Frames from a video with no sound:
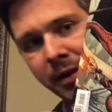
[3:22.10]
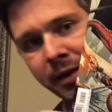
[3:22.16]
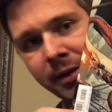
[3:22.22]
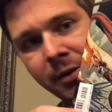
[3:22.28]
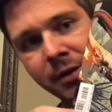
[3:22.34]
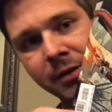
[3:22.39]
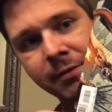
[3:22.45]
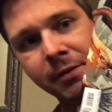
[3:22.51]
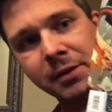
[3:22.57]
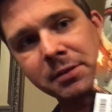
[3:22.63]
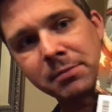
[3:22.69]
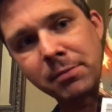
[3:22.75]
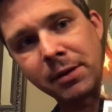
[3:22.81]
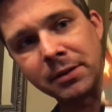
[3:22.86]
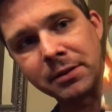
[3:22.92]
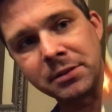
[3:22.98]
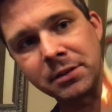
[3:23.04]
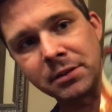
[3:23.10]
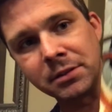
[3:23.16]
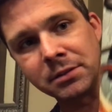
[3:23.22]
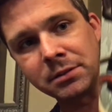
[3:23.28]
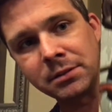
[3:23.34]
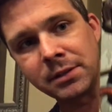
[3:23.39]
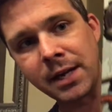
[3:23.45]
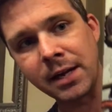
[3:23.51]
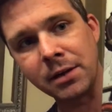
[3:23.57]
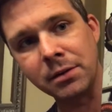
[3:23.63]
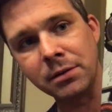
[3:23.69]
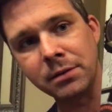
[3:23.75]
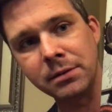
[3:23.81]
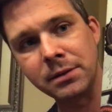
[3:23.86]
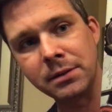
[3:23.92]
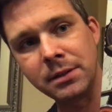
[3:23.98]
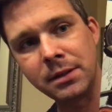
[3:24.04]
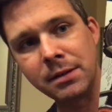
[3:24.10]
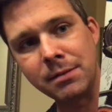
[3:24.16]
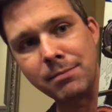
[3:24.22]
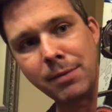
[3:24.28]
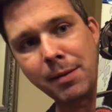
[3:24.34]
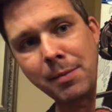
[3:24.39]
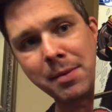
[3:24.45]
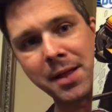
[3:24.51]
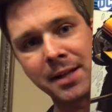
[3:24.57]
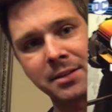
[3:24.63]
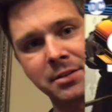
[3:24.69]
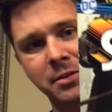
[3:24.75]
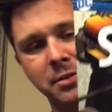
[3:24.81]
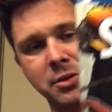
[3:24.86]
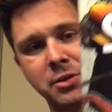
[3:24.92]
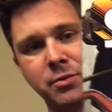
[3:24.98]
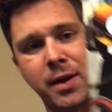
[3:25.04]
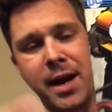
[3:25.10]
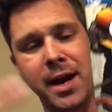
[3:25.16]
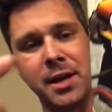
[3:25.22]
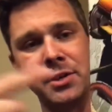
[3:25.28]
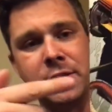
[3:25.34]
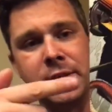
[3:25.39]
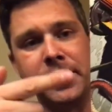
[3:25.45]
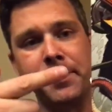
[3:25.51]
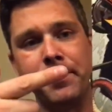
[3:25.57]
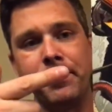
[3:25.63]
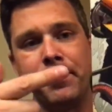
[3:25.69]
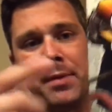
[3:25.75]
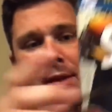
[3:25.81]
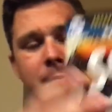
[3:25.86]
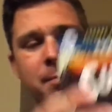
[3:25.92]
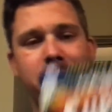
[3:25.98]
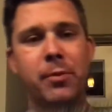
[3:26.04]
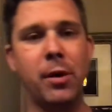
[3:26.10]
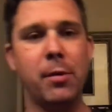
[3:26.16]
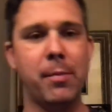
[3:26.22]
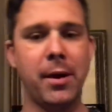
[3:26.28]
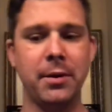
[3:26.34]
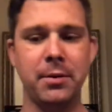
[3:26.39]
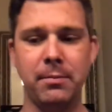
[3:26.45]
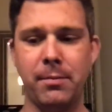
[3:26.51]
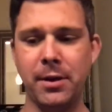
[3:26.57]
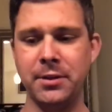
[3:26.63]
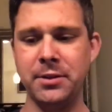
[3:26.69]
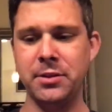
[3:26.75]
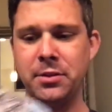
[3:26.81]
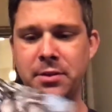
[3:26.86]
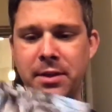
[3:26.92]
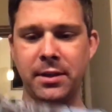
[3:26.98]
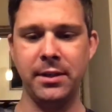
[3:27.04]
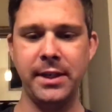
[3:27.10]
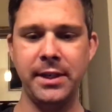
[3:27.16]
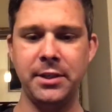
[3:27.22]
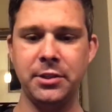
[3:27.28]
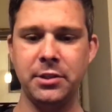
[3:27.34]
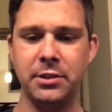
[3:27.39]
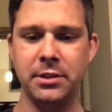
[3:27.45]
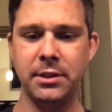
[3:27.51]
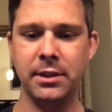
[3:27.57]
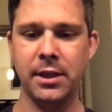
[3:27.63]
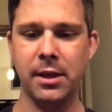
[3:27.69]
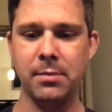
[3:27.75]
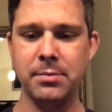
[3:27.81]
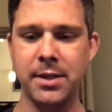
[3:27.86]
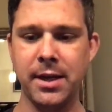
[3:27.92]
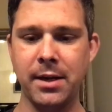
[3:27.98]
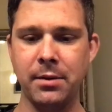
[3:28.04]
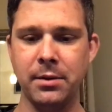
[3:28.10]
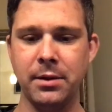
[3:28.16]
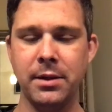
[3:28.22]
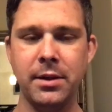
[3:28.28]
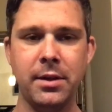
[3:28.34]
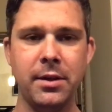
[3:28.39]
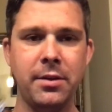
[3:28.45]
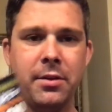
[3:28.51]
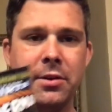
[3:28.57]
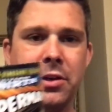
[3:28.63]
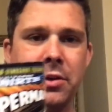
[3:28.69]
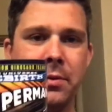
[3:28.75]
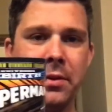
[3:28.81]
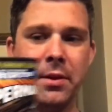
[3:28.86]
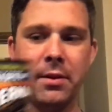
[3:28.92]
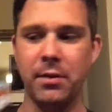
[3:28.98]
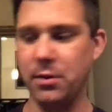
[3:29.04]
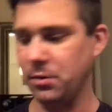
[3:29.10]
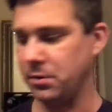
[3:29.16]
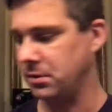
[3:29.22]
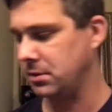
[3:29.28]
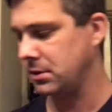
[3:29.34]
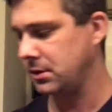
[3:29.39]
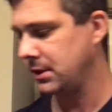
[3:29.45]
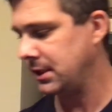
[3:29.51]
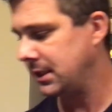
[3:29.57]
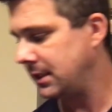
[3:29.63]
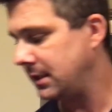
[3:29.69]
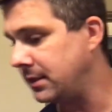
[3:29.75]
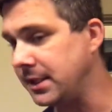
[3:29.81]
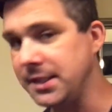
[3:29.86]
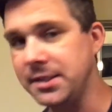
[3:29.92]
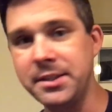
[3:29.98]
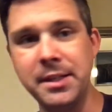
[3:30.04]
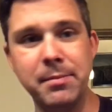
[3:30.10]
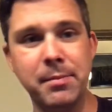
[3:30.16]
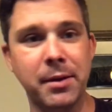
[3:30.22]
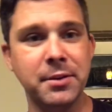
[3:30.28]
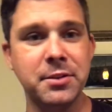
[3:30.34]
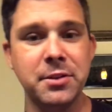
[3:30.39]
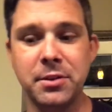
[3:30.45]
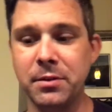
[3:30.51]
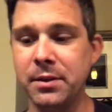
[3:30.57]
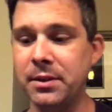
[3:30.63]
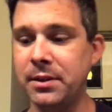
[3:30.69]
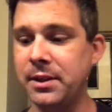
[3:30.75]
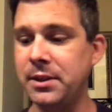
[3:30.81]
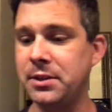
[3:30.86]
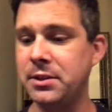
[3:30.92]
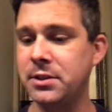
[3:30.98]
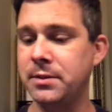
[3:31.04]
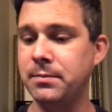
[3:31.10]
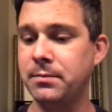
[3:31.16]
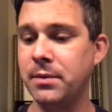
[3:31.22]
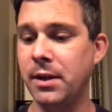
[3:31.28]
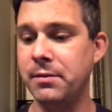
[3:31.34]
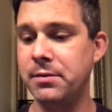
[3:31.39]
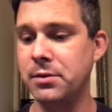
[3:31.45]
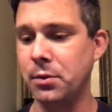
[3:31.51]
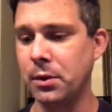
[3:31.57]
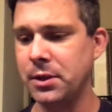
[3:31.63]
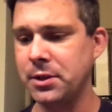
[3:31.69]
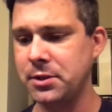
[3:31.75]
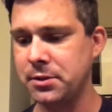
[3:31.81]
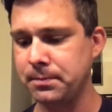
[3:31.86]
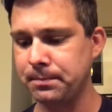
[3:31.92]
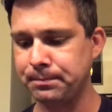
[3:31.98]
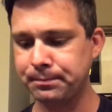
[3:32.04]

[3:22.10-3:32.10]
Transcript: uh, universe monsters out. Maybe that's their strategy before Mar Monsters Unleashed comes out, they're doing their own DC Monster Unleashed of sorts.